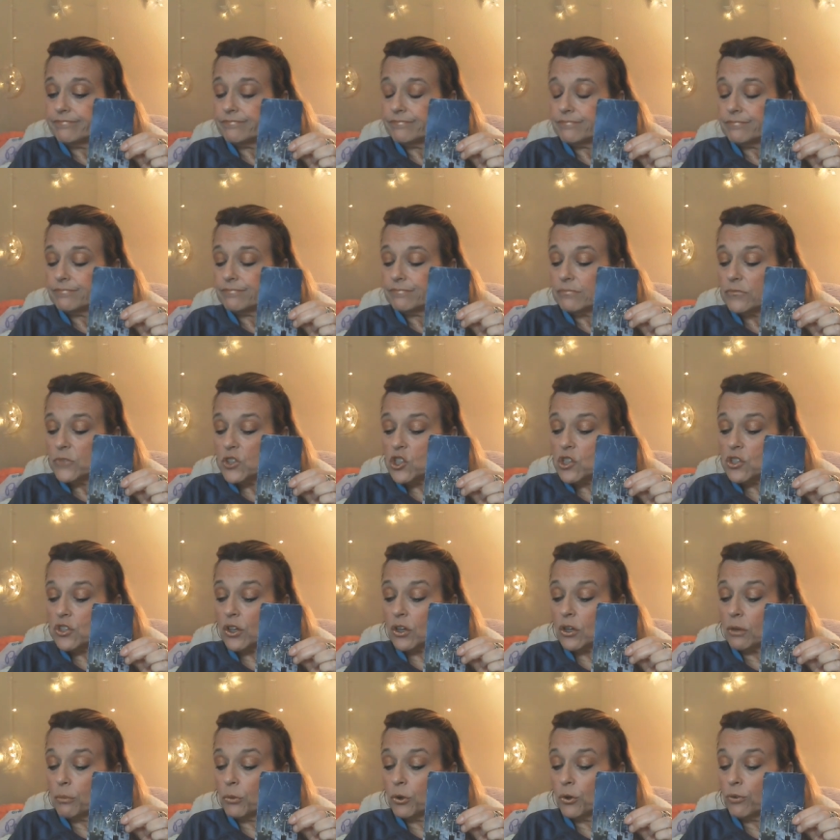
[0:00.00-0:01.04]
She's going to
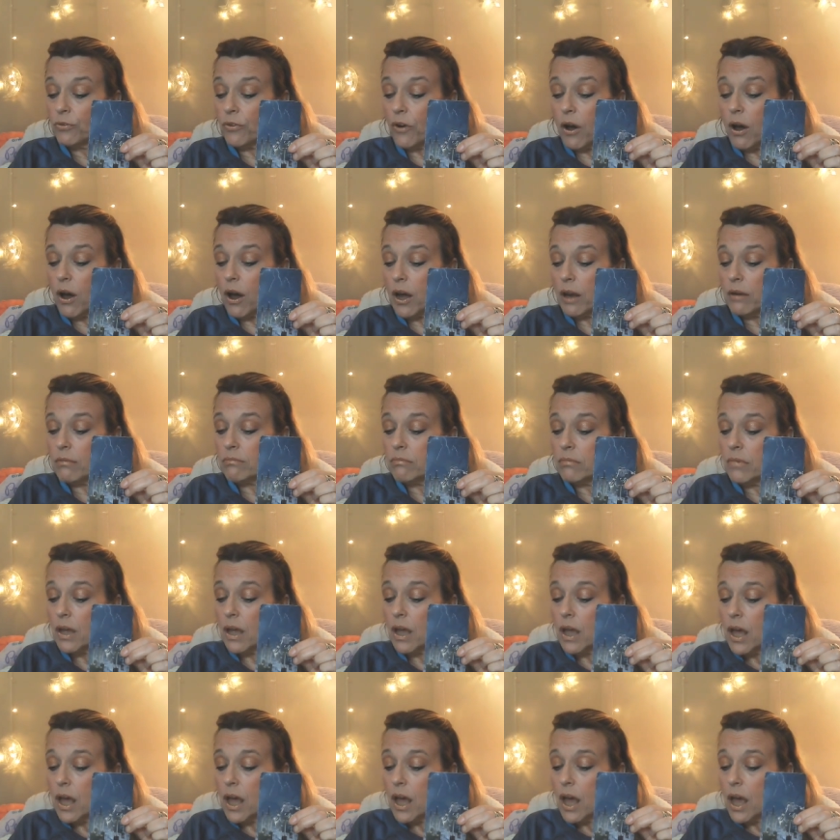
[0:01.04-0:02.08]
move on.
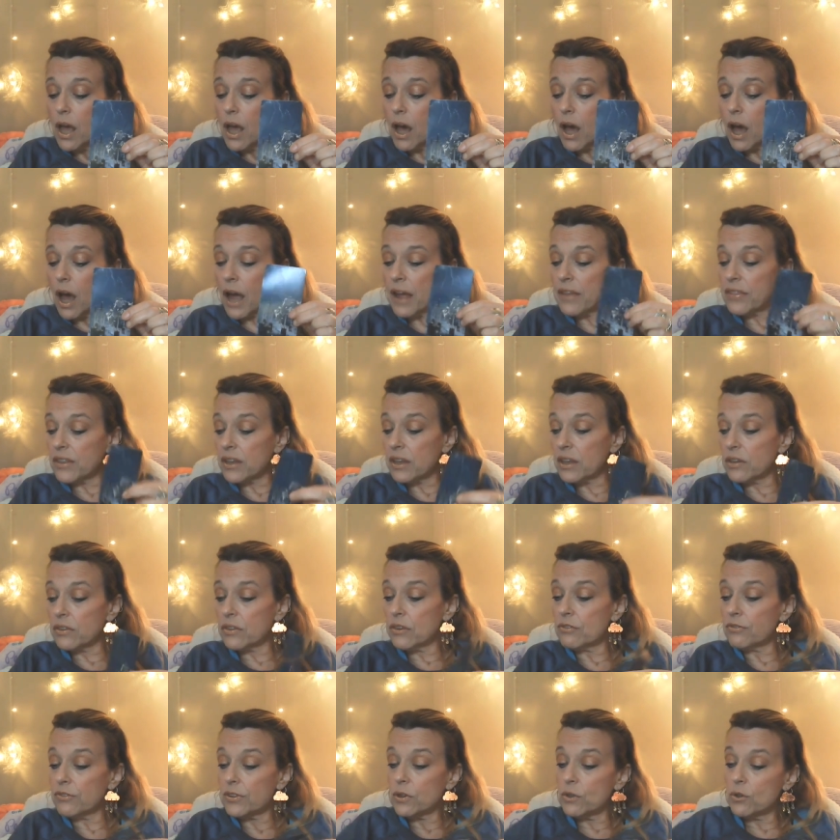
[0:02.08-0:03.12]
I think in the
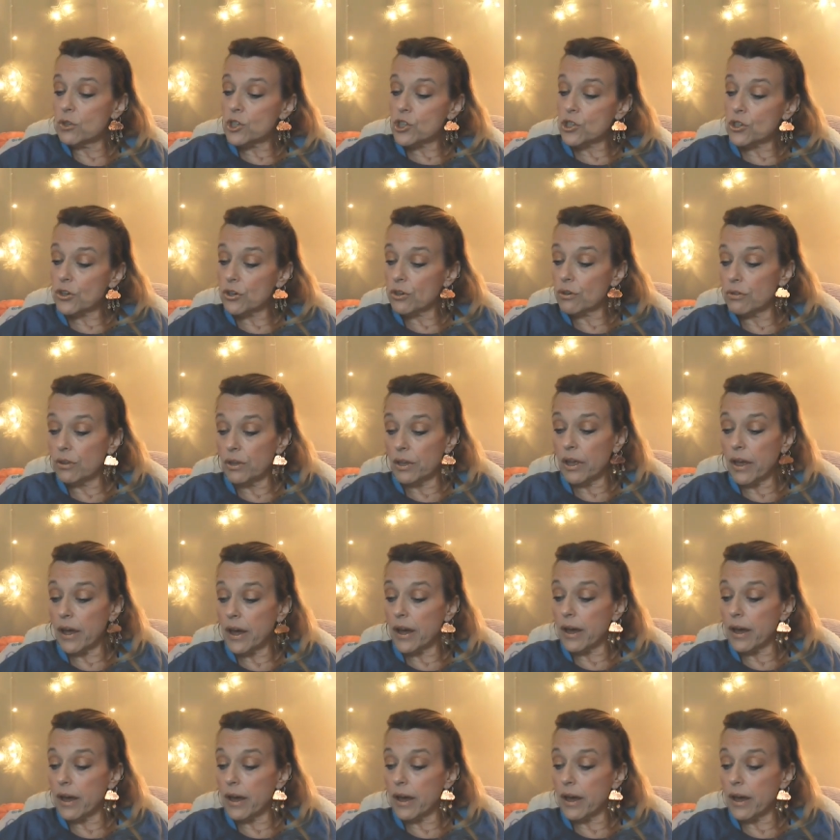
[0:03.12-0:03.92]
future, yeah.